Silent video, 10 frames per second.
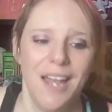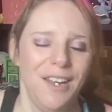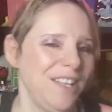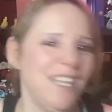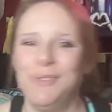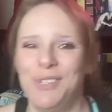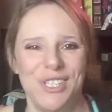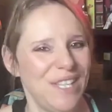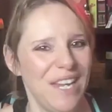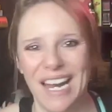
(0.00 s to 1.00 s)
like this was
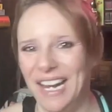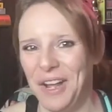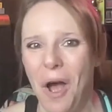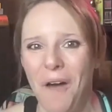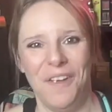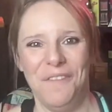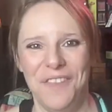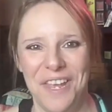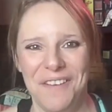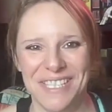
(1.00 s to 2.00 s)
just the nail in the coffin for
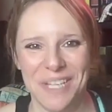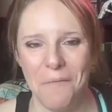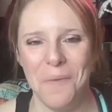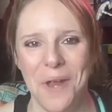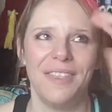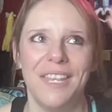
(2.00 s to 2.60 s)
the US government.